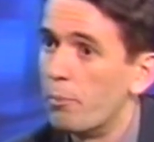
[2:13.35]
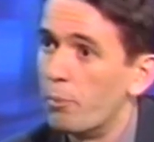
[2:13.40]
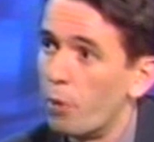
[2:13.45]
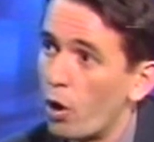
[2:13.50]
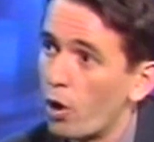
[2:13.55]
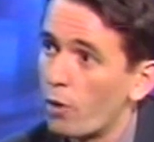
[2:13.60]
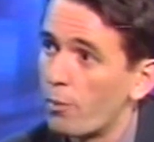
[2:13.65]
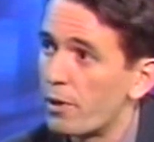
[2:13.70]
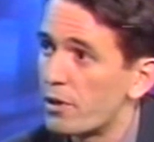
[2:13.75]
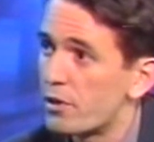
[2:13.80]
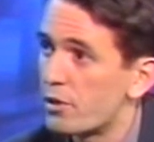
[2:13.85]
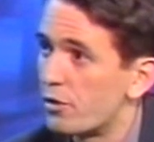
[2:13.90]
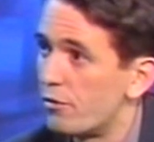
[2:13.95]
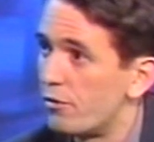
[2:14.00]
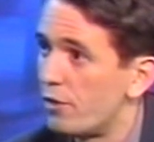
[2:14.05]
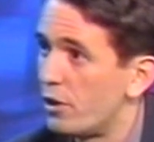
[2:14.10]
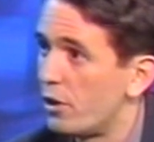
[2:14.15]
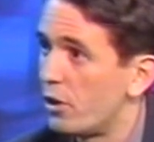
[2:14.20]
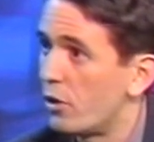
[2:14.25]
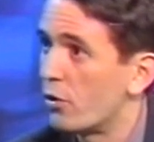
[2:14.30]

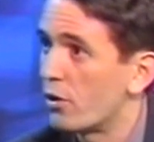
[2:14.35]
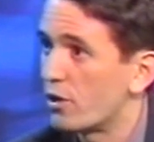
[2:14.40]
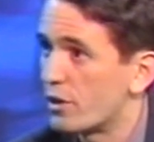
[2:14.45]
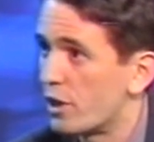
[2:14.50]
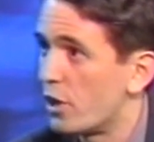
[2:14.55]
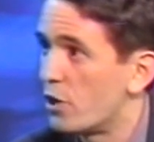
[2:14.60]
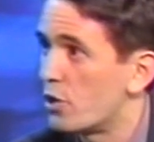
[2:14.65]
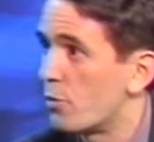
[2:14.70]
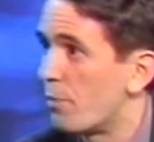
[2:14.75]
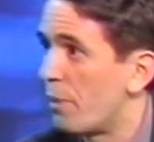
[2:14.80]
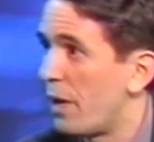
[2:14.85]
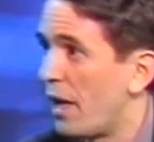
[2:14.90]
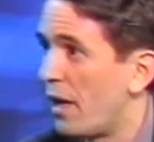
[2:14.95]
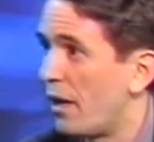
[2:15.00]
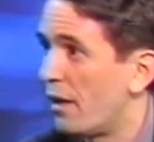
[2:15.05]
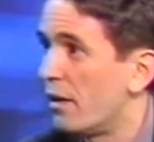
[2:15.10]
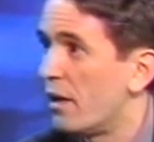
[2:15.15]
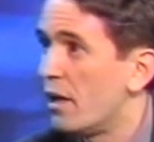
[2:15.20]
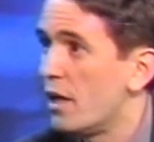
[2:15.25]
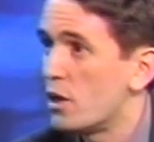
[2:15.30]
Blockbuster Video, Excite
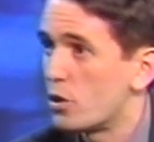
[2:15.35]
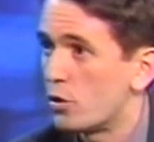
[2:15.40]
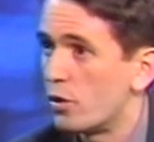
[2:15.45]
Japan.